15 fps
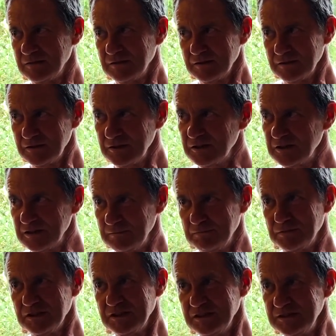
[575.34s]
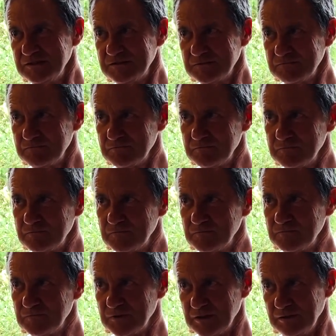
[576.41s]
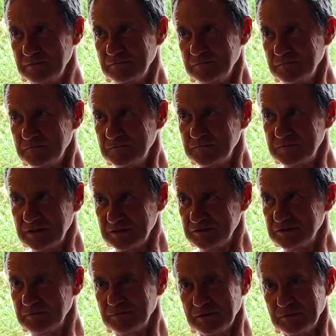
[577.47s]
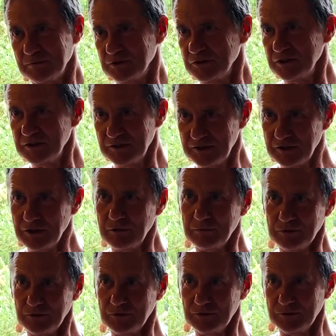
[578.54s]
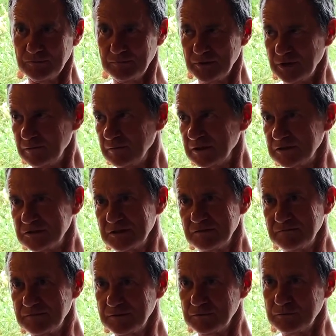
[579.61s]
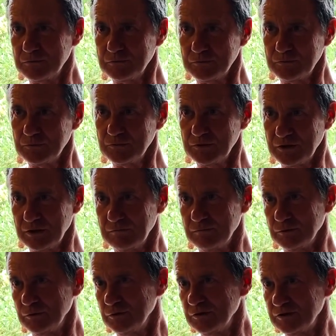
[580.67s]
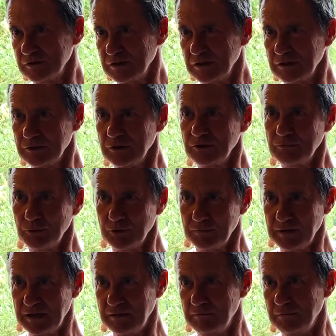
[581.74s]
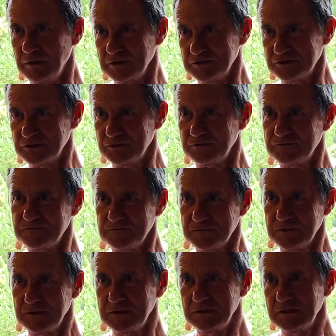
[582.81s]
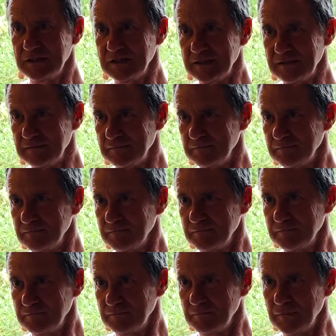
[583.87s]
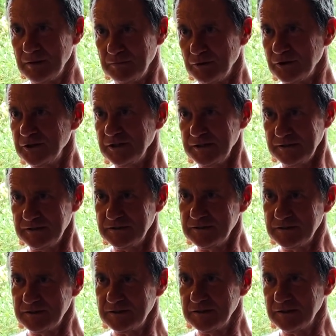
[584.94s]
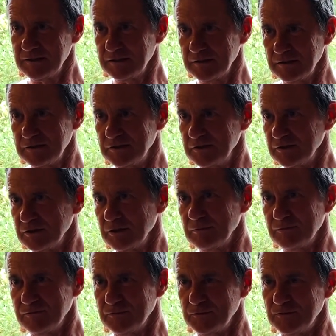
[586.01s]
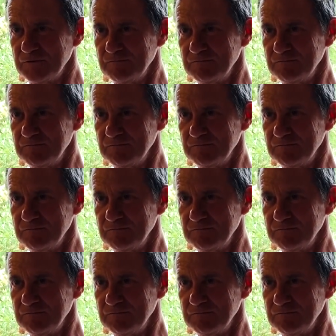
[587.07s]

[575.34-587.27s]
not only pleased that I've done something which I didn't think I would do, but I actually feel good that I've learned a lot more about myself and my body that I didn't know before.